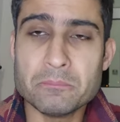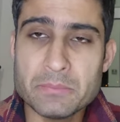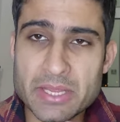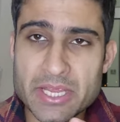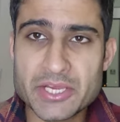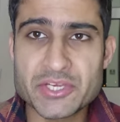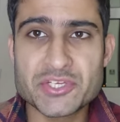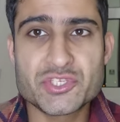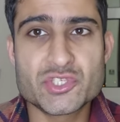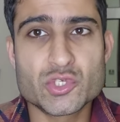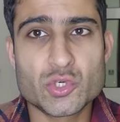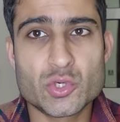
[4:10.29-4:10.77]

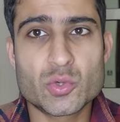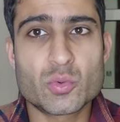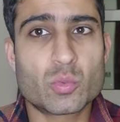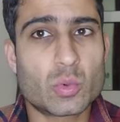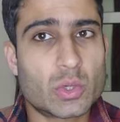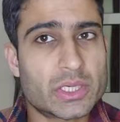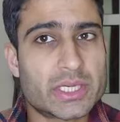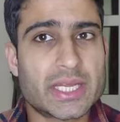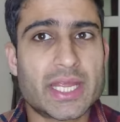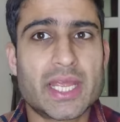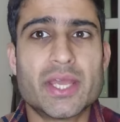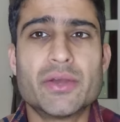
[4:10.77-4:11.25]
Make
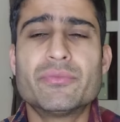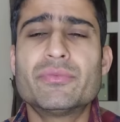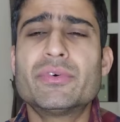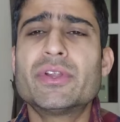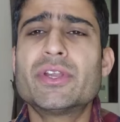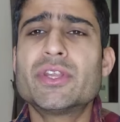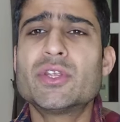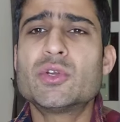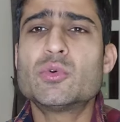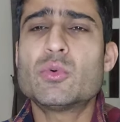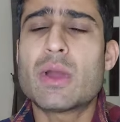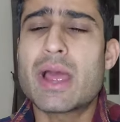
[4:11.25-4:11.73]
sure
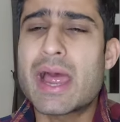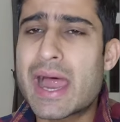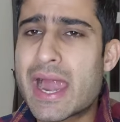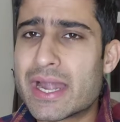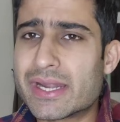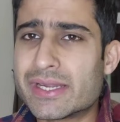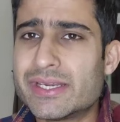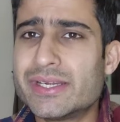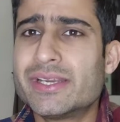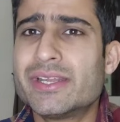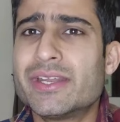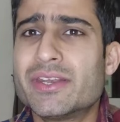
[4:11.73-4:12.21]
whatever you
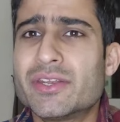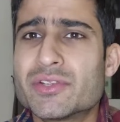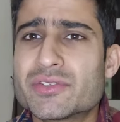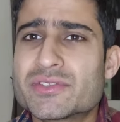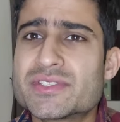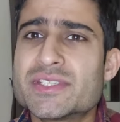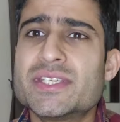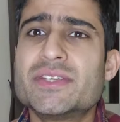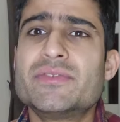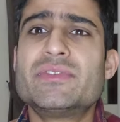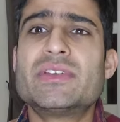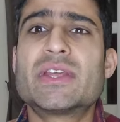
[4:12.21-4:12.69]
added
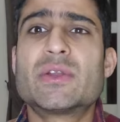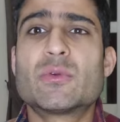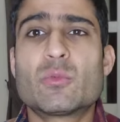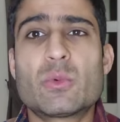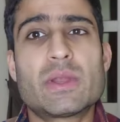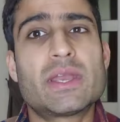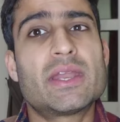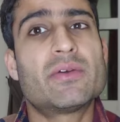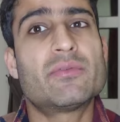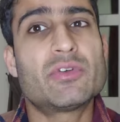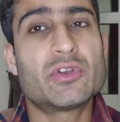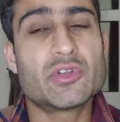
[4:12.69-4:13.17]
in your CV
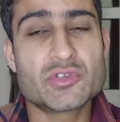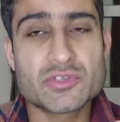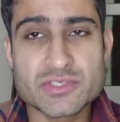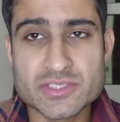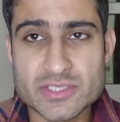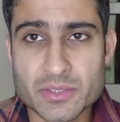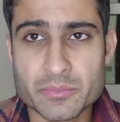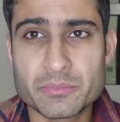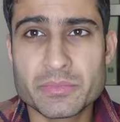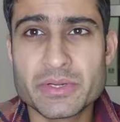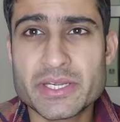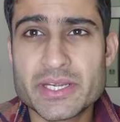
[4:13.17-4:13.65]
and whenever you
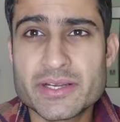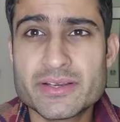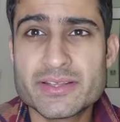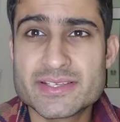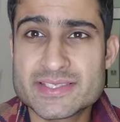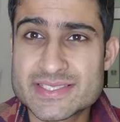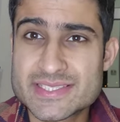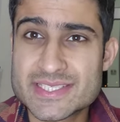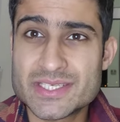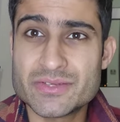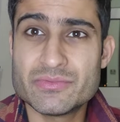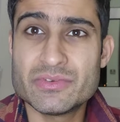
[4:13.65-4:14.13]

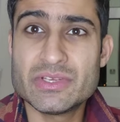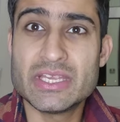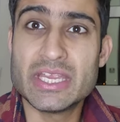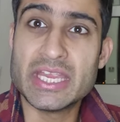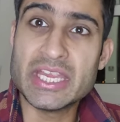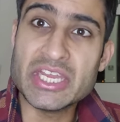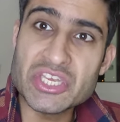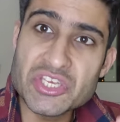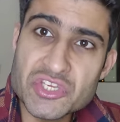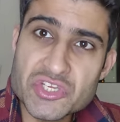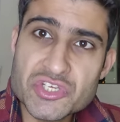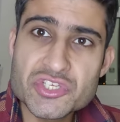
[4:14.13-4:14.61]
submitted the
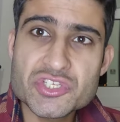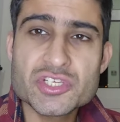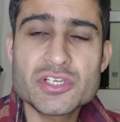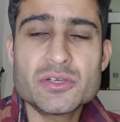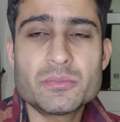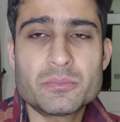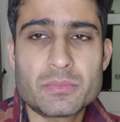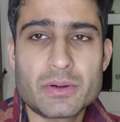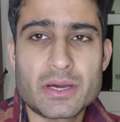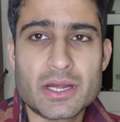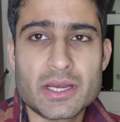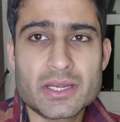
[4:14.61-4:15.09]
CV
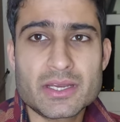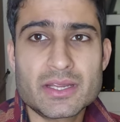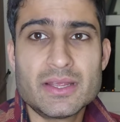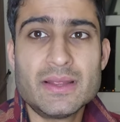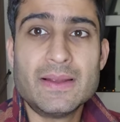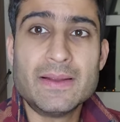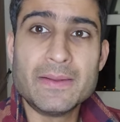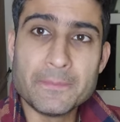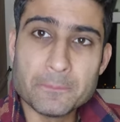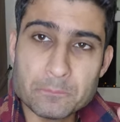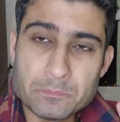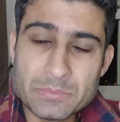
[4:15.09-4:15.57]
initial part,